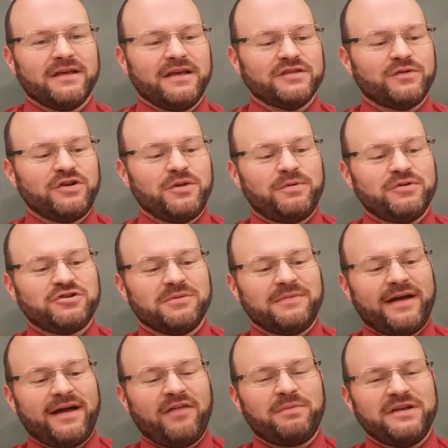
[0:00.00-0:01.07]
is when you put your
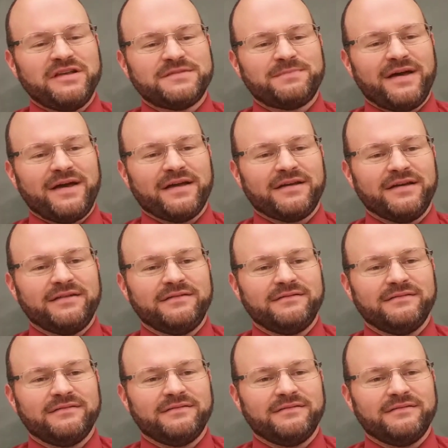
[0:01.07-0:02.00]
mouthpiece back in,